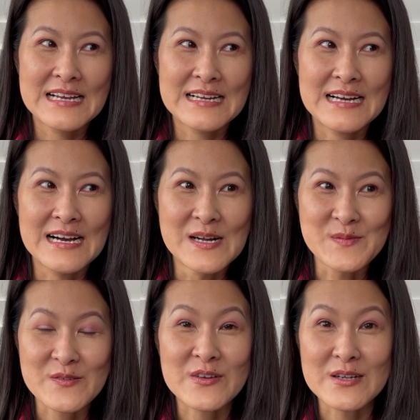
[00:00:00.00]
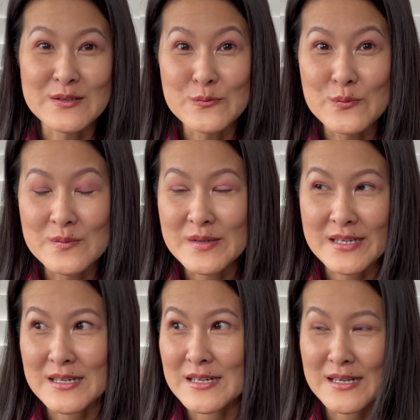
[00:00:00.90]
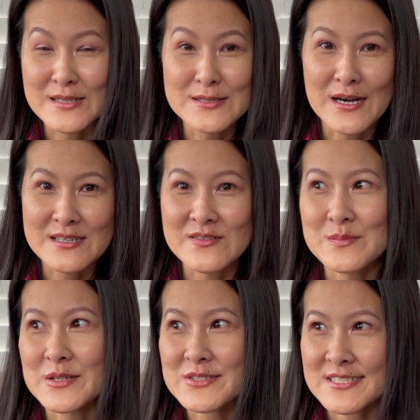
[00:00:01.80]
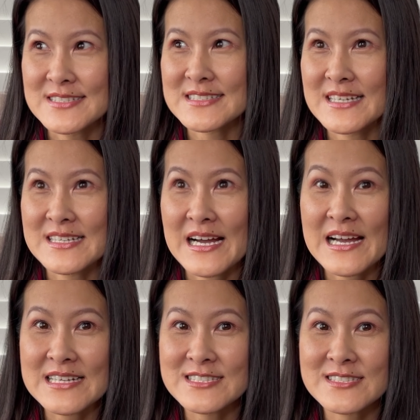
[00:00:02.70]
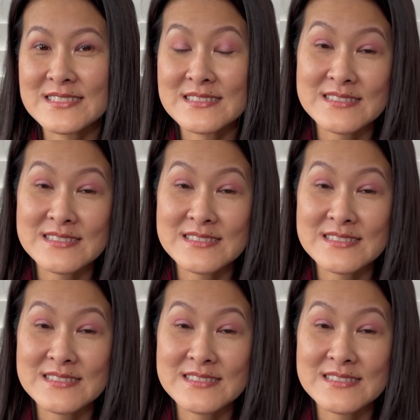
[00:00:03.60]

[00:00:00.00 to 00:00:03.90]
I felt like a lot of emotions, and I just